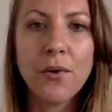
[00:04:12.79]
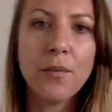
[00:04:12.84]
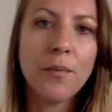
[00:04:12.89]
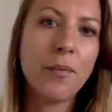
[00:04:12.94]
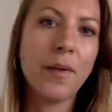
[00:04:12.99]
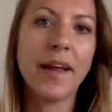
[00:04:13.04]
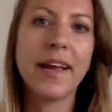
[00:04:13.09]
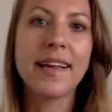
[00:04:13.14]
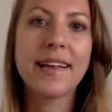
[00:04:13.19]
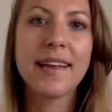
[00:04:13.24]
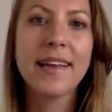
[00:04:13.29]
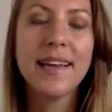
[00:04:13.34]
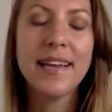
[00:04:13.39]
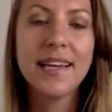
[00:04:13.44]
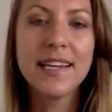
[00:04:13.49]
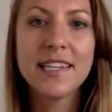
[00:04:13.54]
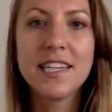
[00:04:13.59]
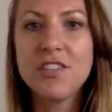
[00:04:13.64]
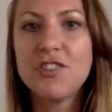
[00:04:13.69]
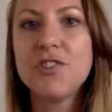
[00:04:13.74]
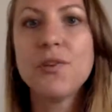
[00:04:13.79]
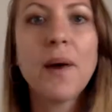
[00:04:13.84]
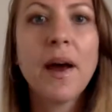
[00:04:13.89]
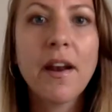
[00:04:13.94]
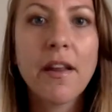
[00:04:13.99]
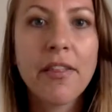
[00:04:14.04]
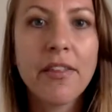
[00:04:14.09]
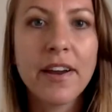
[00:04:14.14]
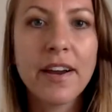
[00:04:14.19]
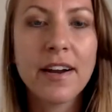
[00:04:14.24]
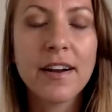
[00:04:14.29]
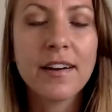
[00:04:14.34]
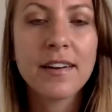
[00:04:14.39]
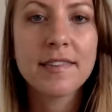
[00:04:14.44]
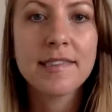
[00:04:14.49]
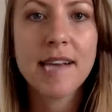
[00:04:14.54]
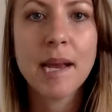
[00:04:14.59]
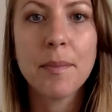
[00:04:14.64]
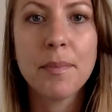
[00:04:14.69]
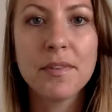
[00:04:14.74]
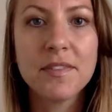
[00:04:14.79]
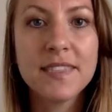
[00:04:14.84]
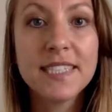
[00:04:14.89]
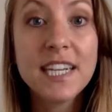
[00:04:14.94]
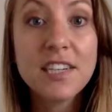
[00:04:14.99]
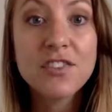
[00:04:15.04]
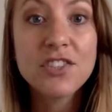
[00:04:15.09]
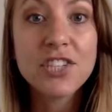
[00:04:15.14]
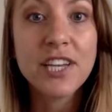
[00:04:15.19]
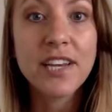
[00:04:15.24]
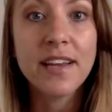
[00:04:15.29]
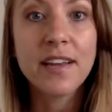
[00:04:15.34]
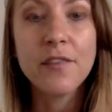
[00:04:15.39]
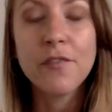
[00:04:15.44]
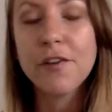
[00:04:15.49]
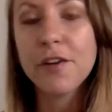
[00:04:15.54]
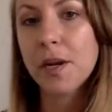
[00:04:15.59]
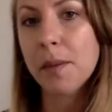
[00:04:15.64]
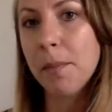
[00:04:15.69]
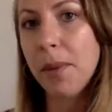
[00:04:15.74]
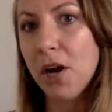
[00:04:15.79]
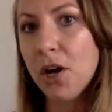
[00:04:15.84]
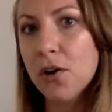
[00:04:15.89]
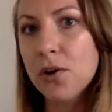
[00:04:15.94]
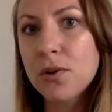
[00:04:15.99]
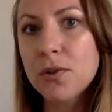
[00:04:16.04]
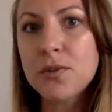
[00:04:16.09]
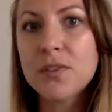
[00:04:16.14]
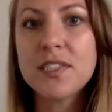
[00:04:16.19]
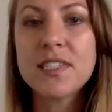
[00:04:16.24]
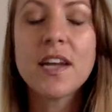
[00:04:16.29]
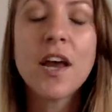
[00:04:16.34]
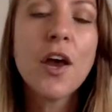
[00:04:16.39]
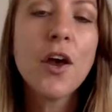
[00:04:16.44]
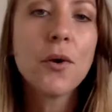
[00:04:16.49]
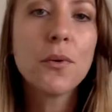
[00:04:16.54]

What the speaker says: like get you out of there type of session, very posed,